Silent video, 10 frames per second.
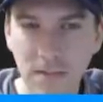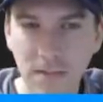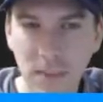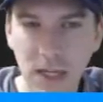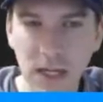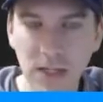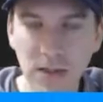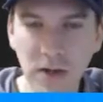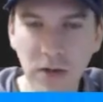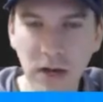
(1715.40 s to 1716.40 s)
Yeah, so
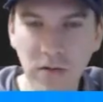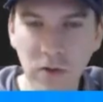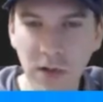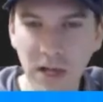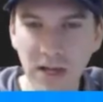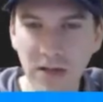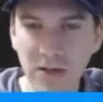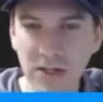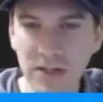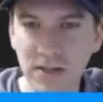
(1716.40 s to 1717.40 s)
now we have our black
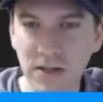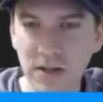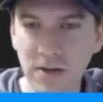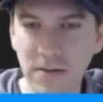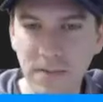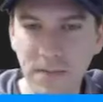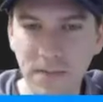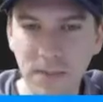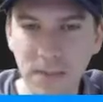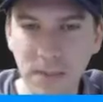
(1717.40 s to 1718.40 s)
outlines in there.
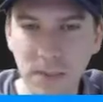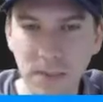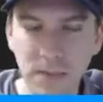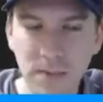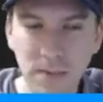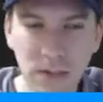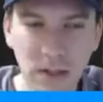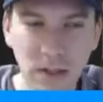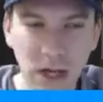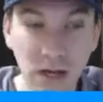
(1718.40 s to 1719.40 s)
So
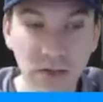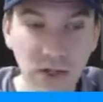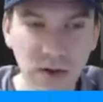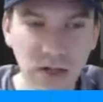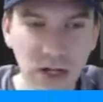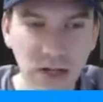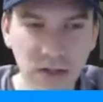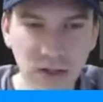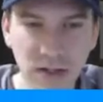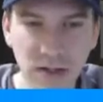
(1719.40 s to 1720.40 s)
the tiles are
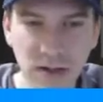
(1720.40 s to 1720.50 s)
tiles again.